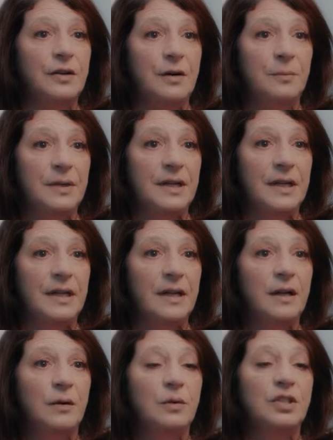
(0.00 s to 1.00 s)
company
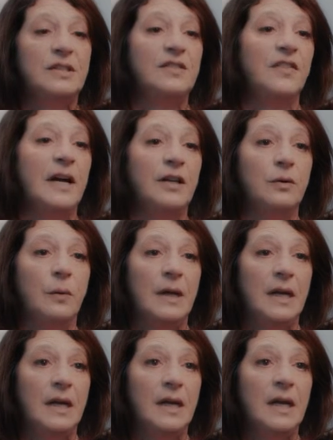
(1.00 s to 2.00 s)
which is
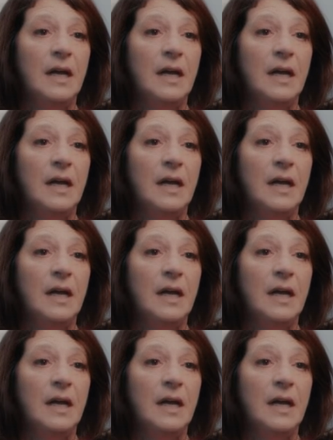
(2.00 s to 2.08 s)
evaluating